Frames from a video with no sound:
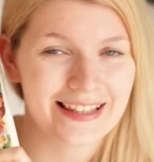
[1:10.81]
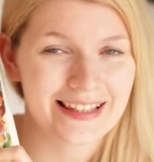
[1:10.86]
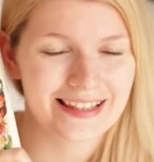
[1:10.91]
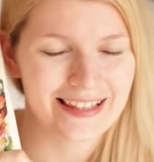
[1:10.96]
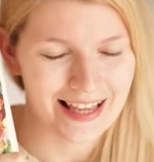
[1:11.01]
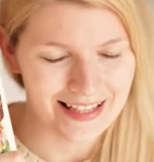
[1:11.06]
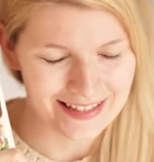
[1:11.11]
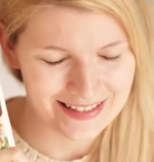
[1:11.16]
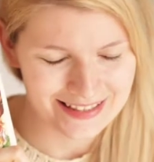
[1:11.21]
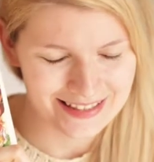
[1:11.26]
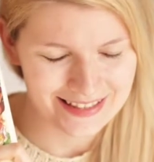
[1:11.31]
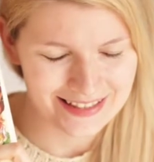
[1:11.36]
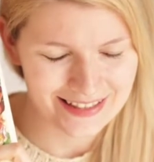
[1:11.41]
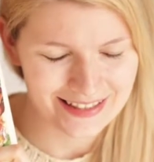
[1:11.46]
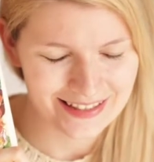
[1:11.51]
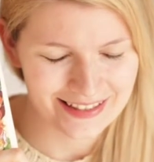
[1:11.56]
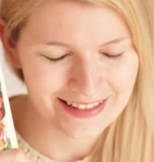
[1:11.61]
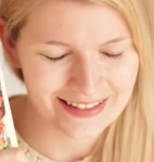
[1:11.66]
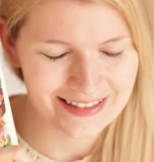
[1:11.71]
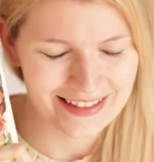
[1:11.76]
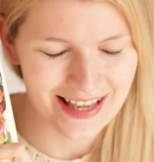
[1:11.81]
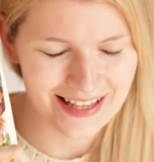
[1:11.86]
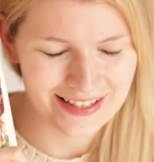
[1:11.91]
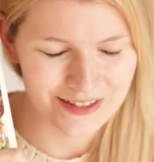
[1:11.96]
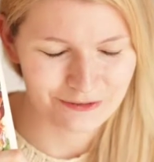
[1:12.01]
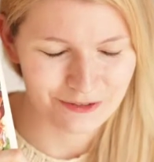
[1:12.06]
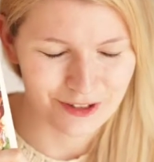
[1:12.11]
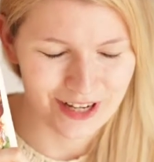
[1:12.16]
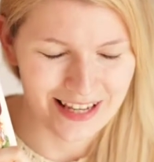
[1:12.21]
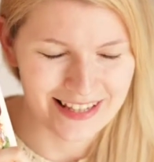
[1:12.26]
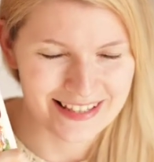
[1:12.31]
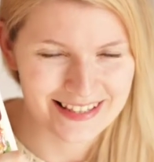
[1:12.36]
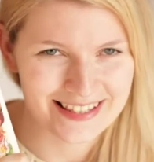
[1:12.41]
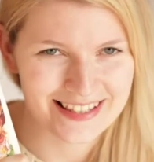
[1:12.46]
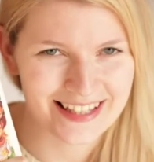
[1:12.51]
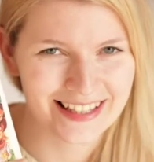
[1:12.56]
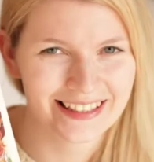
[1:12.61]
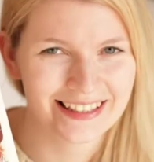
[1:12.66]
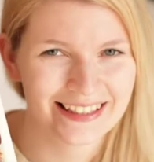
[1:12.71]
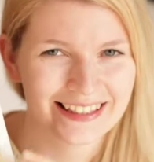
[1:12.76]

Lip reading: Yes, friends,